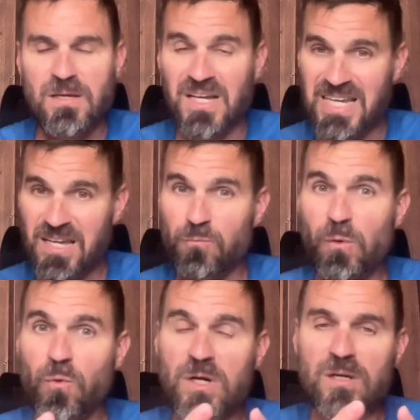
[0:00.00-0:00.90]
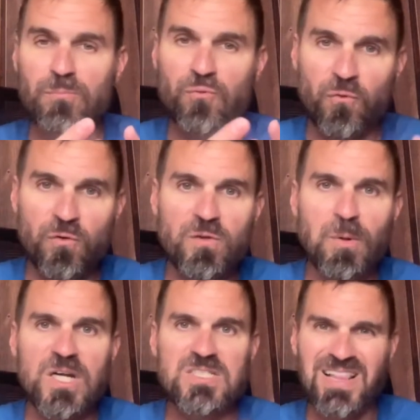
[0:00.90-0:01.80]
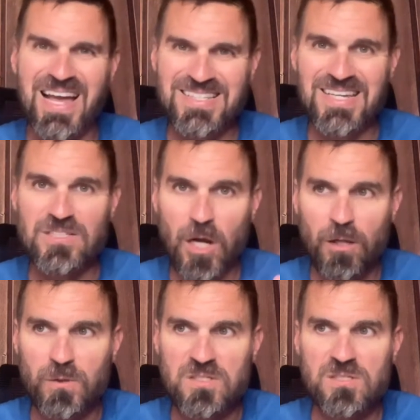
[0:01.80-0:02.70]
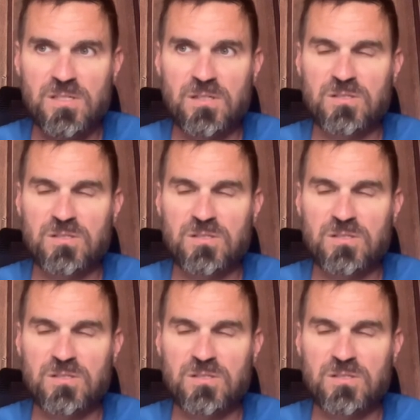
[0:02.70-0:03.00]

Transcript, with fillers: Again, we want to improve the body's lactate tolerance eh,